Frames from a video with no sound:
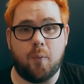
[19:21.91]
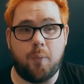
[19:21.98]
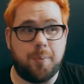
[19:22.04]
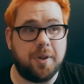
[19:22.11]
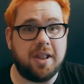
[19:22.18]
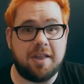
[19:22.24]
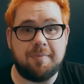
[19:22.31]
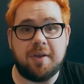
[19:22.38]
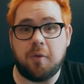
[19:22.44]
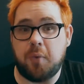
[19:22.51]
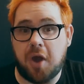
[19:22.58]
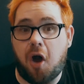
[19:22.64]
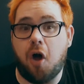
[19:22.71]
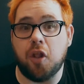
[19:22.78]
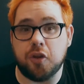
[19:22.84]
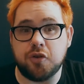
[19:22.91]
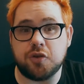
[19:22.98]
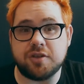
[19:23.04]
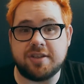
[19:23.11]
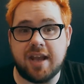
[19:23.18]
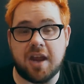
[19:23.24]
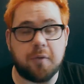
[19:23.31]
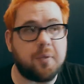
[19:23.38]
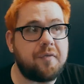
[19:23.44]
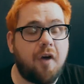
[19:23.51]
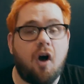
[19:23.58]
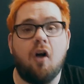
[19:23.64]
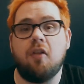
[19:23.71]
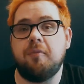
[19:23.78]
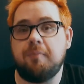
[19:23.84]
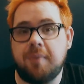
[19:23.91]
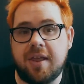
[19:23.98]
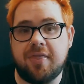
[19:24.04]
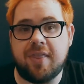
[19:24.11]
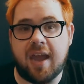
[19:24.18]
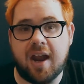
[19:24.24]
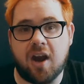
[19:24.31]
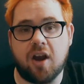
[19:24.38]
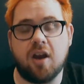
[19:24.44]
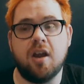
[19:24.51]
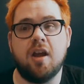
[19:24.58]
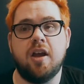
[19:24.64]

believe me, we all understand. We've all been there.